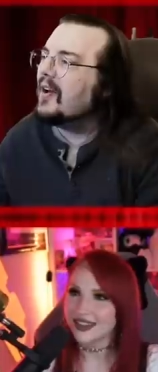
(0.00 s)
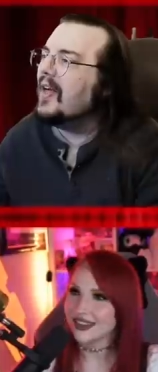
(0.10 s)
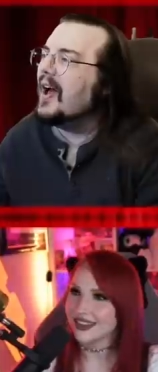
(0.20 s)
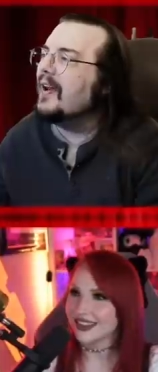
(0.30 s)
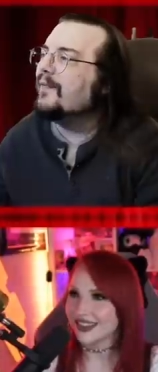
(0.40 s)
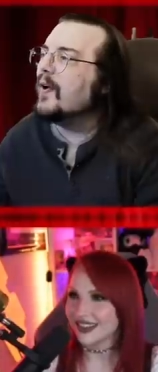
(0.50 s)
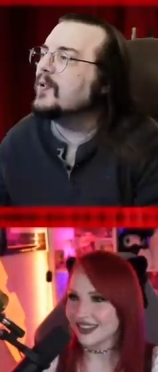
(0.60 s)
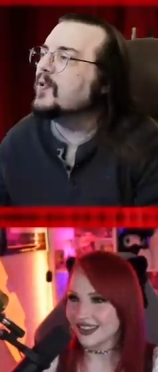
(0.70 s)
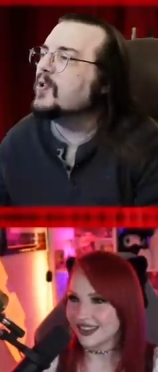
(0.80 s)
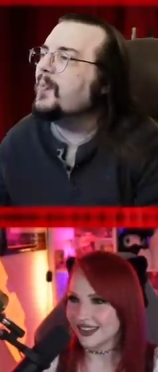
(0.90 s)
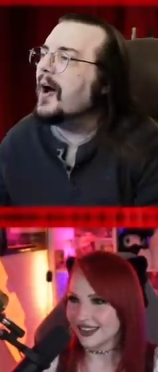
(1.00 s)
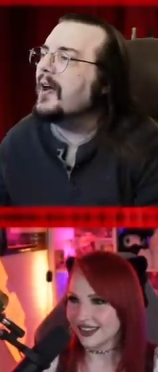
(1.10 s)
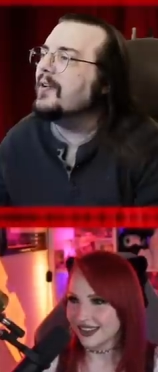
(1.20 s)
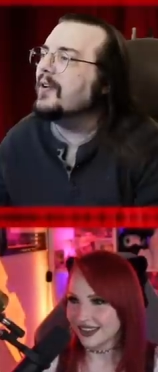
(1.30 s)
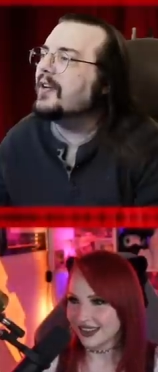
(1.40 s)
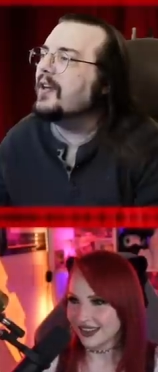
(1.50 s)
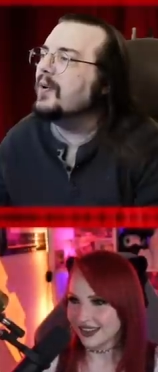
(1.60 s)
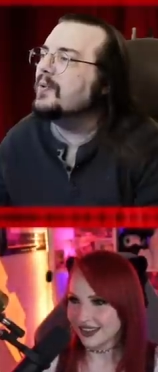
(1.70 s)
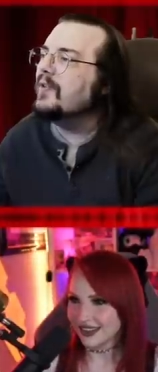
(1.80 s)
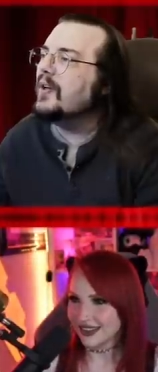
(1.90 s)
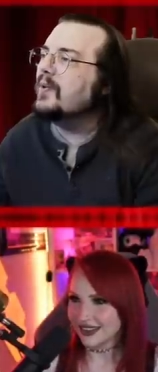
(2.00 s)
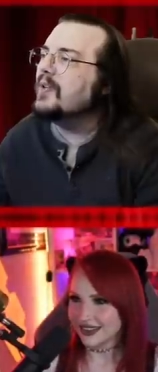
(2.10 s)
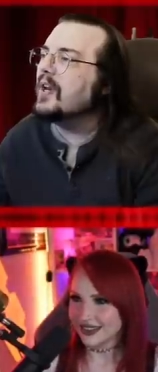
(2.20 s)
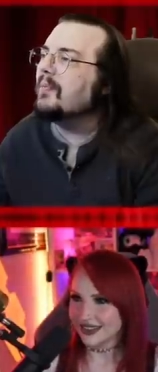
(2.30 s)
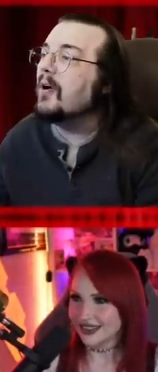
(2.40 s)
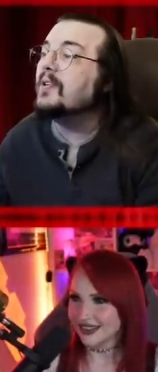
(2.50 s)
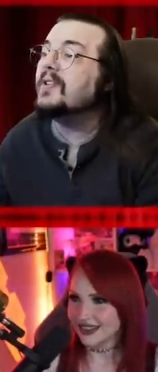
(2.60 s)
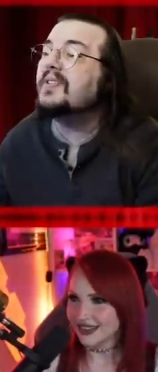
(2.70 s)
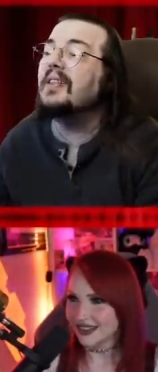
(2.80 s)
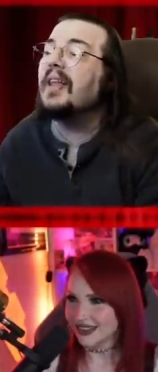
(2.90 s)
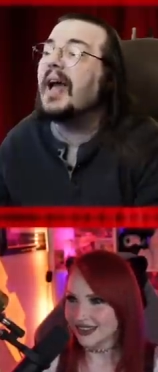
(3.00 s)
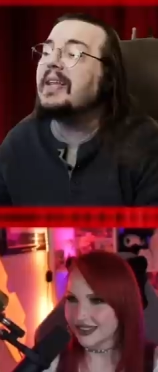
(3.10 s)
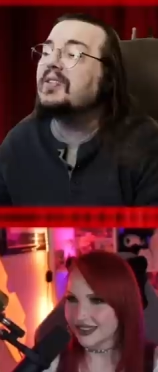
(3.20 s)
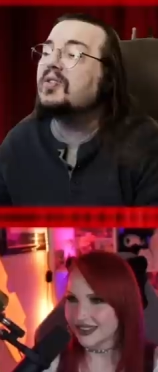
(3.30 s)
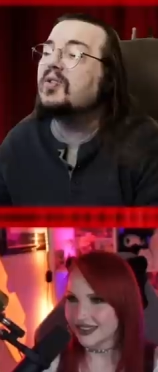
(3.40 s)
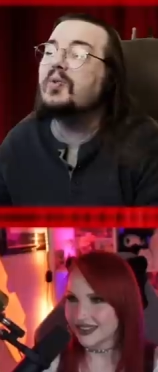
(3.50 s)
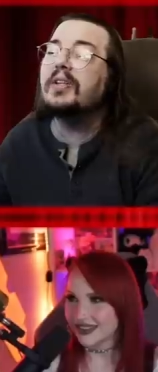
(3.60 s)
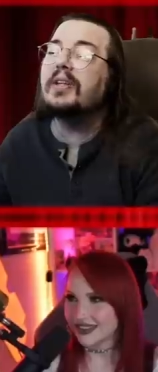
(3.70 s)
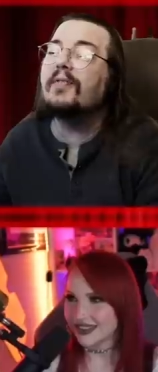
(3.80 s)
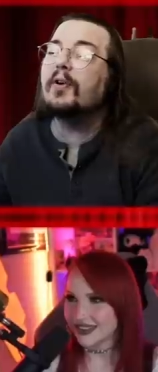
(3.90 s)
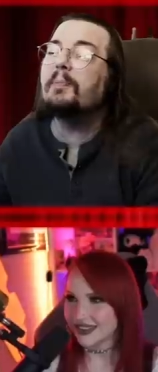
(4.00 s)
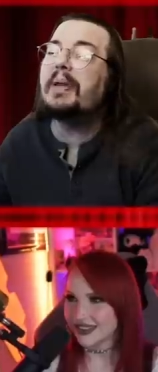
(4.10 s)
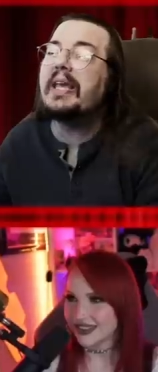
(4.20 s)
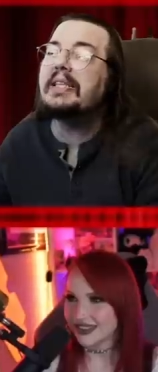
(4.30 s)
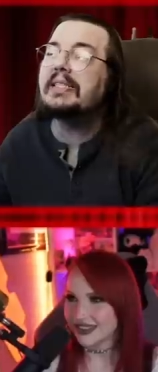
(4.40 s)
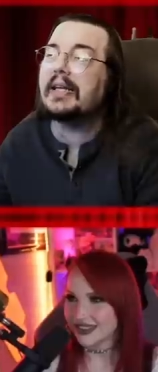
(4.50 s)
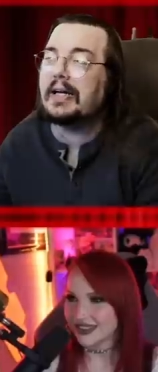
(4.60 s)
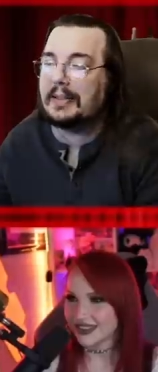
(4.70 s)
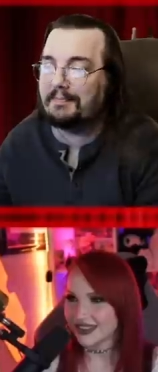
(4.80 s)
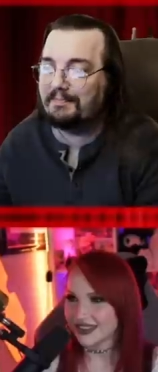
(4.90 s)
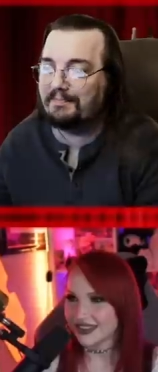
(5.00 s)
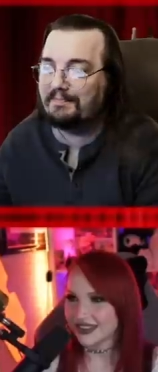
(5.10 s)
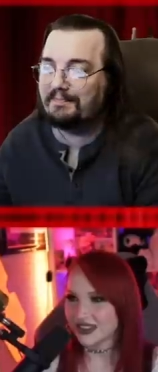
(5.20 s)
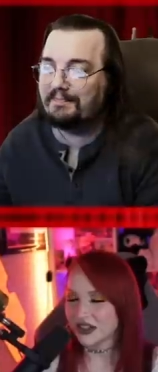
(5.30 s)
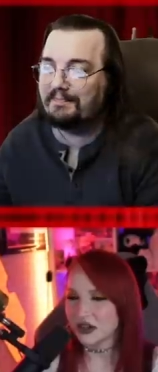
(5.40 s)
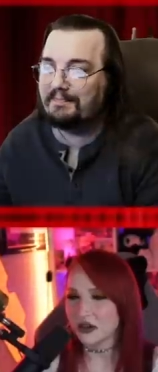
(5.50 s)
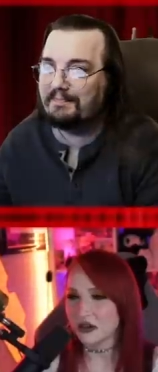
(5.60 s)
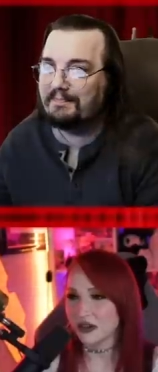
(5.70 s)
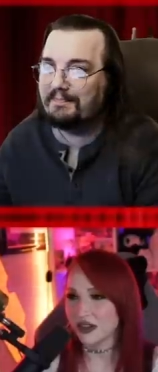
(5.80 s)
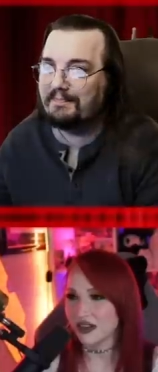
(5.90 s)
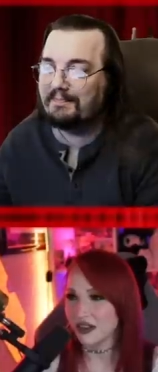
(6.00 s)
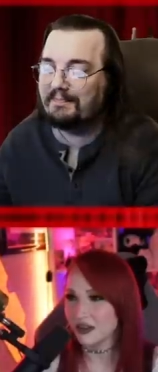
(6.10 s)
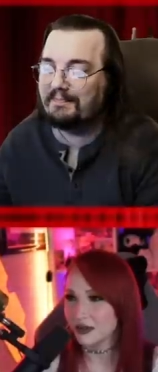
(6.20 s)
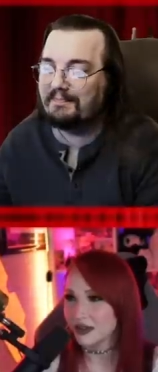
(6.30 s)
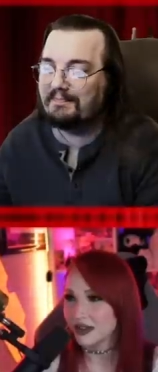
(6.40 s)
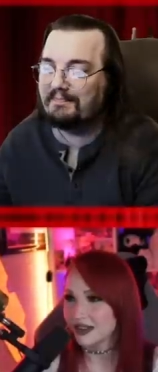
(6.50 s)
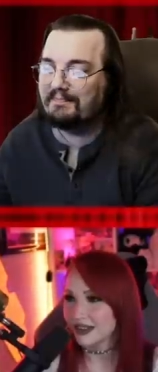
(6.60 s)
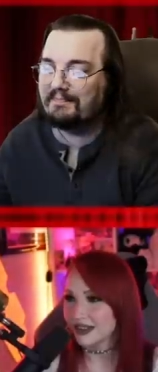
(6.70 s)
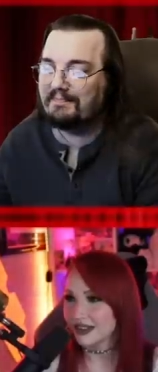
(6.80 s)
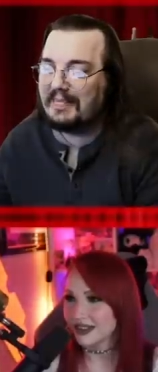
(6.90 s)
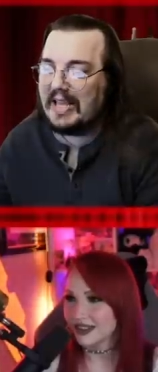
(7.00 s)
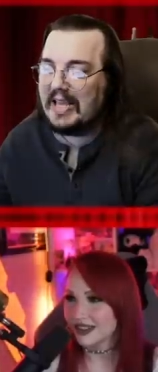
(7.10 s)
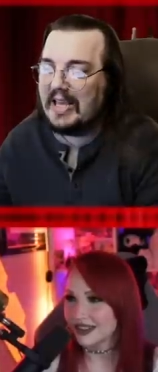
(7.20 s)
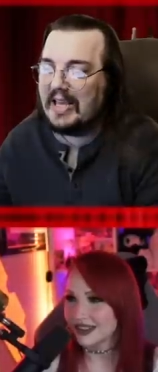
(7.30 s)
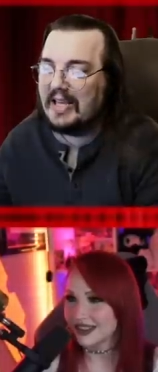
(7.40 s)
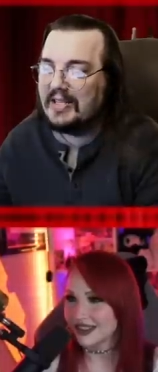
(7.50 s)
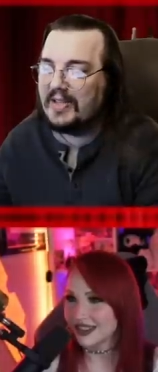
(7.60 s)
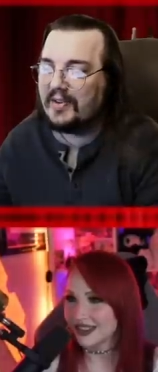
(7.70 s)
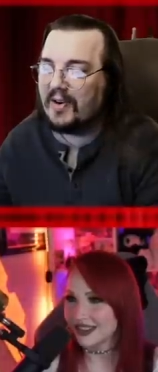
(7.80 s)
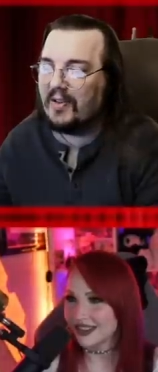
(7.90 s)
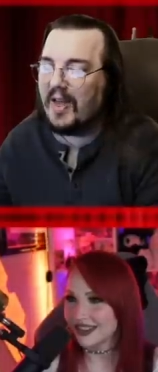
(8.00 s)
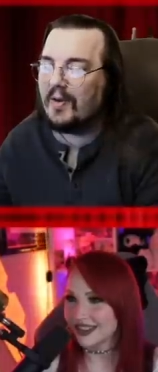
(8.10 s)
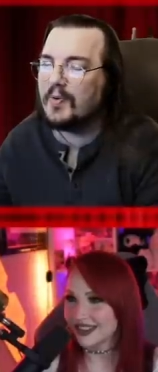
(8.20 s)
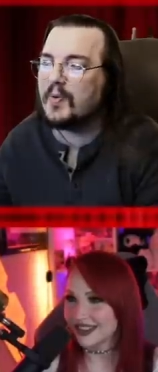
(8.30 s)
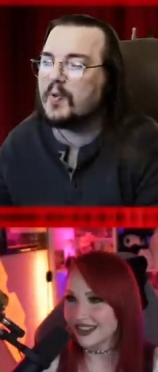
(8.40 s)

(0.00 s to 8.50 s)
Speaker 1: Carolina first responder accused of using emergency lights to deliver pizza. Oh, no. South Carolina's